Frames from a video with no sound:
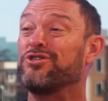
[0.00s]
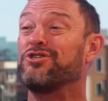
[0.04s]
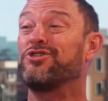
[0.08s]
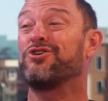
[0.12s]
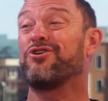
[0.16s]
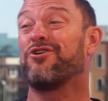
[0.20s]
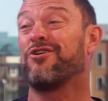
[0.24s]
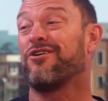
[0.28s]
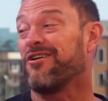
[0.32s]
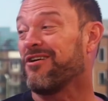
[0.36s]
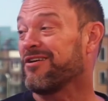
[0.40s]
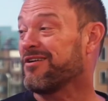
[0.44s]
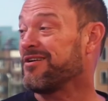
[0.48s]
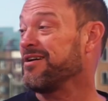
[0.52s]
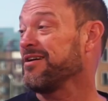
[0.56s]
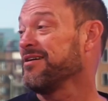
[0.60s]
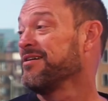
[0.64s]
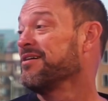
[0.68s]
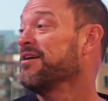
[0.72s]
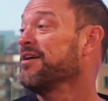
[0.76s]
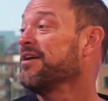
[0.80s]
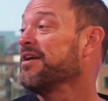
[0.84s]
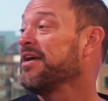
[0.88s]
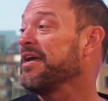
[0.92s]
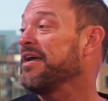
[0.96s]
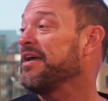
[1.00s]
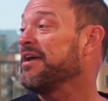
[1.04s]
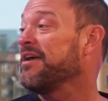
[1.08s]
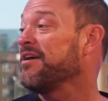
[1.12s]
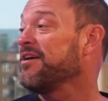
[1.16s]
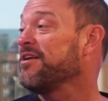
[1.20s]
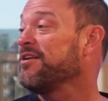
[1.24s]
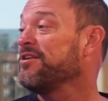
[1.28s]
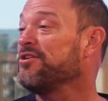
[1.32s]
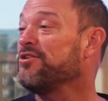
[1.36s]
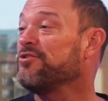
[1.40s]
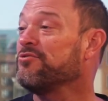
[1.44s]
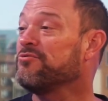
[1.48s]
talk,
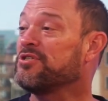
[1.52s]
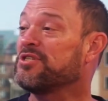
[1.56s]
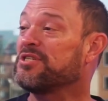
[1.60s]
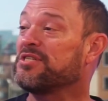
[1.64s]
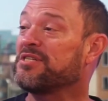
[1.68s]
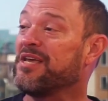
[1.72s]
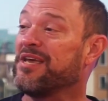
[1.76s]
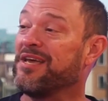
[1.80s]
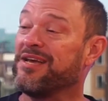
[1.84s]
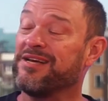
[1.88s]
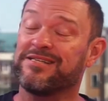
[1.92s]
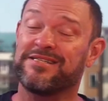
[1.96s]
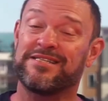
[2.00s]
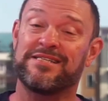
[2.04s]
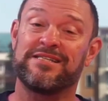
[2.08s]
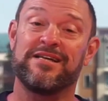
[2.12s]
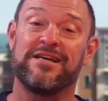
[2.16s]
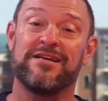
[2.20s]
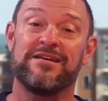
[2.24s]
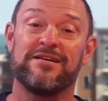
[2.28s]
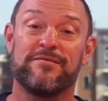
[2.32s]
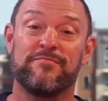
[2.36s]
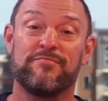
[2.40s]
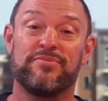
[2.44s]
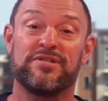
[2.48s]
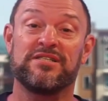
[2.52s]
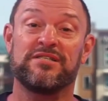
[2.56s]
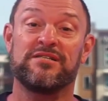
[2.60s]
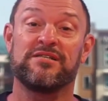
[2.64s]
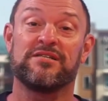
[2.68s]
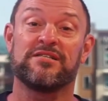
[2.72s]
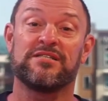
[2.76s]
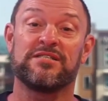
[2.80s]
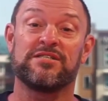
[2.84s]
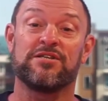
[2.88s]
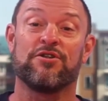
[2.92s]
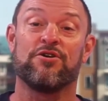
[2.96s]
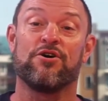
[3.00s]
and you just can't stay in
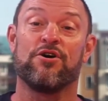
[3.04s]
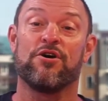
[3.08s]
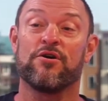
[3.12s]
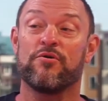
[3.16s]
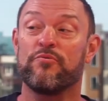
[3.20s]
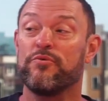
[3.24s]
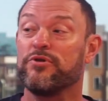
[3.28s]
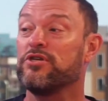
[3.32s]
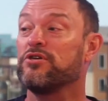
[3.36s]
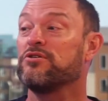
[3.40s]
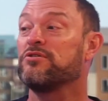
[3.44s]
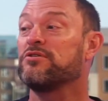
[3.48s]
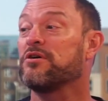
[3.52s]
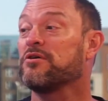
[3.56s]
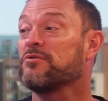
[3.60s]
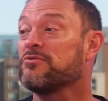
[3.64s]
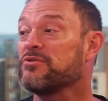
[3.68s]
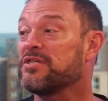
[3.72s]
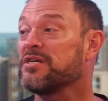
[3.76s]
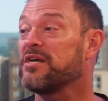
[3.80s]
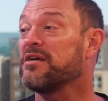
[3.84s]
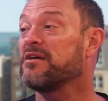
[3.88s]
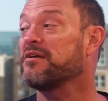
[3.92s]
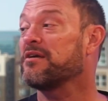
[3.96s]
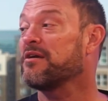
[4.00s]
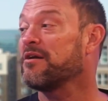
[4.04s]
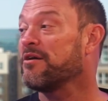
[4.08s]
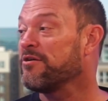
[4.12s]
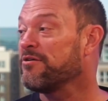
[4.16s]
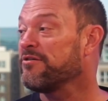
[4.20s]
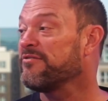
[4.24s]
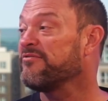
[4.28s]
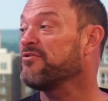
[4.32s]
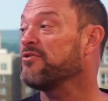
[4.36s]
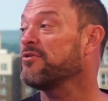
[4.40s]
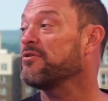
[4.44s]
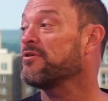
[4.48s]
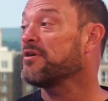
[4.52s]
business long when you don't take care
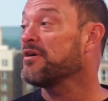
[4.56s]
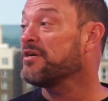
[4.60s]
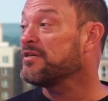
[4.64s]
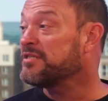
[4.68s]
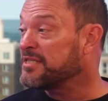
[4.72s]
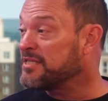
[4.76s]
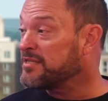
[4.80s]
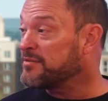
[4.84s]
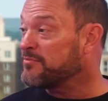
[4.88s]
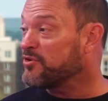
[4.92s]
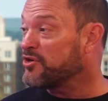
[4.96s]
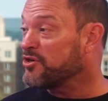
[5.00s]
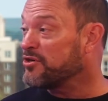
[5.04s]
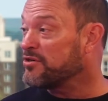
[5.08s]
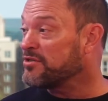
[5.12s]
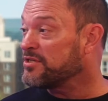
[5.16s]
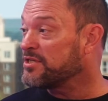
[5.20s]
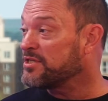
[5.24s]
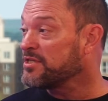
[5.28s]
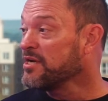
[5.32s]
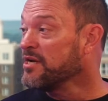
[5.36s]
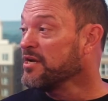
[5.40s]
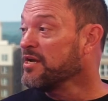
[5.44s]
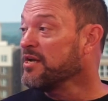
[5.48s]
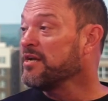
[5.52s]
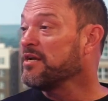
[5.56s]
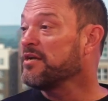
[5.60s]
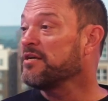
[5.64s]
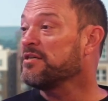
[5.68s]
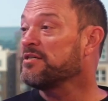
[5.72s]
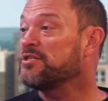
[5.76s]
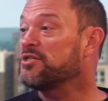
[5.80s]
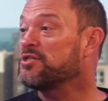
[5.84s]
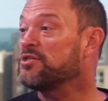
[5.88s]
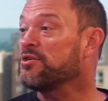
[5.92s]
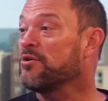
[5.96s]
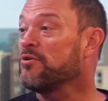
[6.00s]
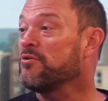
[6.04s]
of your customers.
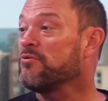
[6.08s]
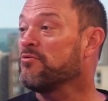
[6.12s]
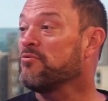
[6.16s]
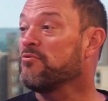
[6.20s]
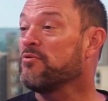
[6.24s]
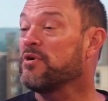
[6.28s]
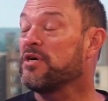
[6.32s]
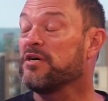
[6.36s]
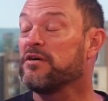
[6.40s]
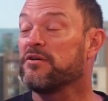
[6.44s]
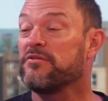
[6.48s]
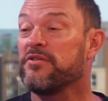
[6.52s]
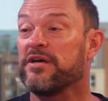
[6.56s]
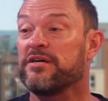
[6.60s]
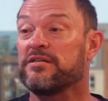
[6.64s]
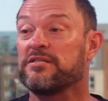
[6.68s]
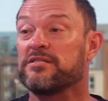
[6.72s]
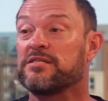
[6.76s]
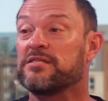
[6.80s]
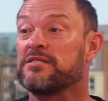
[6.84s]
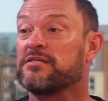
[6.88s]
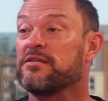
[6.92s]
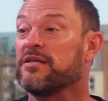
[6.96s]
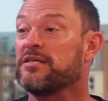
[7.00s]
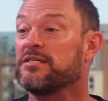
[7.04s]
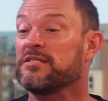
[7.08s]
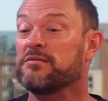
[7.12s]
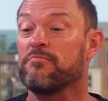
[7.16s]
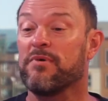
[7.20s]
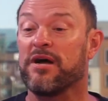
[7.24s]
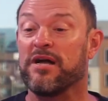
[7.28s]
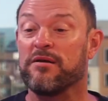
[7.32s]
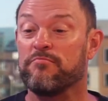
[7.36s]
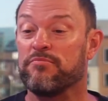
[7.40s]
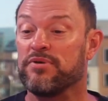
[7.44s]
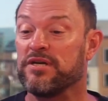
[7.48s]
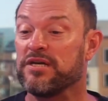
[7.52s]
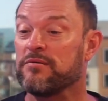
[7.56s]
And so that's
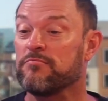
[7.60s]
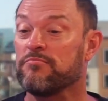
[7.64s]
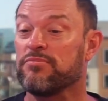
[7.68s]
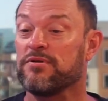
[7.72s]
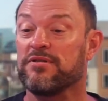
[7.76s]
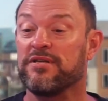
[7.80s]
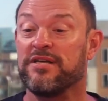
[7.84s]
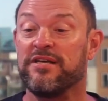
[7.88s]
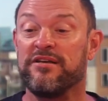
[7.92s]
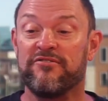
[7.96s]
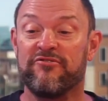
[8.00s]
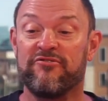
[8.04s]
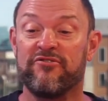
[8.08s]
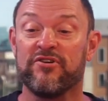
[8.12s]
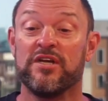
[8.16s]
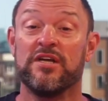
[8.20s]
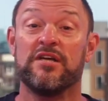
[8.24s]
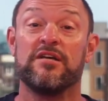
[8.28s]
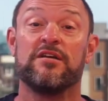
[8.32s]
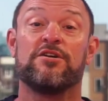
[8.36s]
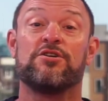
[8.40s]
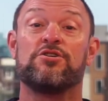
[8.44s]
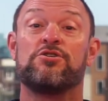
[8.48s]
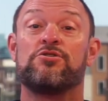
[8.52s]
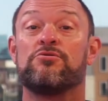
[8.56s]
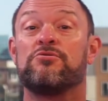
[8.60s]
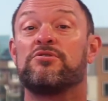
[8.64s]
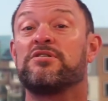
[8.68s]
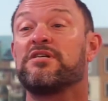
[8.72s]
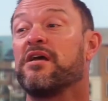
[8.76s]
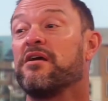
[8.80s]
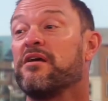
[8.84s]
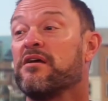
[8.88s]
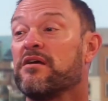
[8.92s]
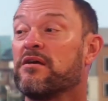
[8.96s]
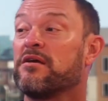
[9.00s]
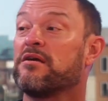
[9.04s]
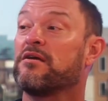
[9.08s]
my big belief, is you
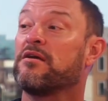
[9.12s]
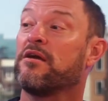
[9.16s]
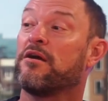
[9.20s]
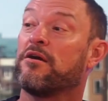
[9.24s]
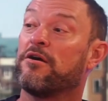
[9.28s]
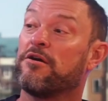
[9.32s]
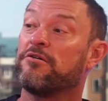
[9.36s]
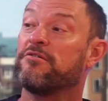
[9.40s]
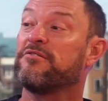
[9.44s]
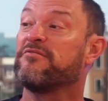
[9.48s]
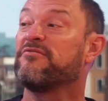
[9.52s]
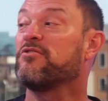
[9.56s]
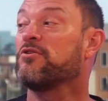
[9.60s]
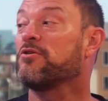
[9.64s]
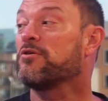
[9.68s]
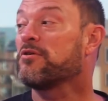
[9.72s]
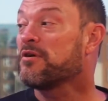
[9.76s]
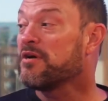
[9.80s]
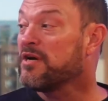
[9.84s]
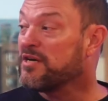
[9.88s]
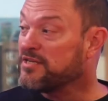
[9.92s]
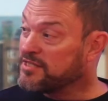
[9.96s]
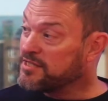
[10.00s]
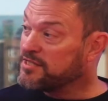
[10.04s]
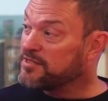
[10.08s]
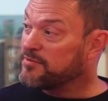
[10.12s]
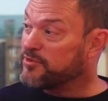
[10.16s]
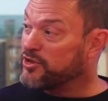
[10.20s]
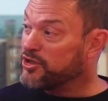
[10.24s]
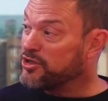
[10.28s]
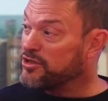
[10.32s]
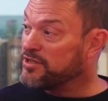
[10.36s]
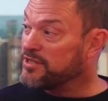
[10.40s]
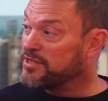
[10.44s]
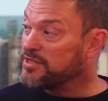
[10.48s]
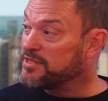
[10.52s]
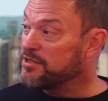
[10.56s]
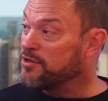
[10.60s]
take care of your
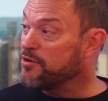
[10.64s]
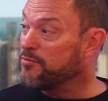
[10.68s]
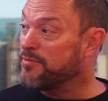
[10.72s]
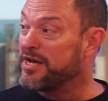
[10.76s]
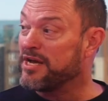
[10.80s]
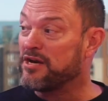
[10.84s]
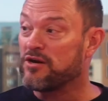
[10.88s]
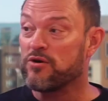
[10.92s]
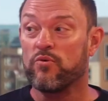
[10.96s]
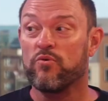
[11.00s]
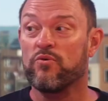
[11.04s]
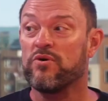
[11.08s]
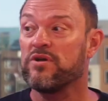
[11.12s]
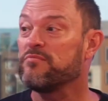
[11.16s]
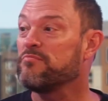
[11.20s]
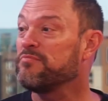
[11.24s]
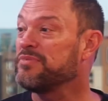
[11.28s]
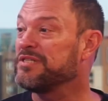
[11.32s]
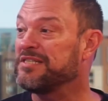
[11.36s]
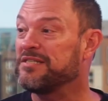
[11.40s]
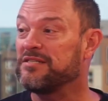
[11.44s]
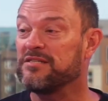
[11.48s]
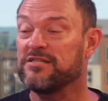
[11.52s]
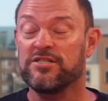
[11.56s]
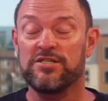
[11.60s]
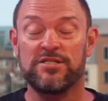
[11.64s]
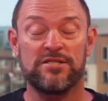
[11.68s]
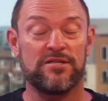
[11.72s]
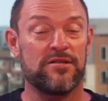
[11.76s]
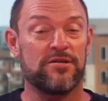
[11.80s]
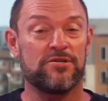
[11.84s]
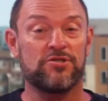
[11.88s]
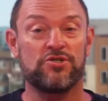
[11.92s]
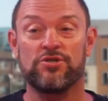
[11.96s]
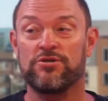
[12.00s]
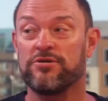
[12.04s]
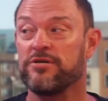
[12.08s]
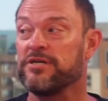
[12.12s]
customers no matter what business
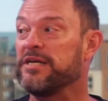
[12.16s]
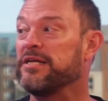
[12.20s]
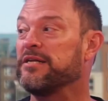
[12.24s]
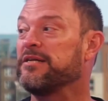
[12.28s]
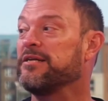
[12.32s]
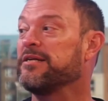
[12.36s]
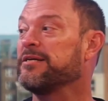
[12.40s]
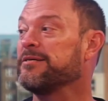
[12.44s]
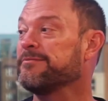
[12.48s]
that you're in.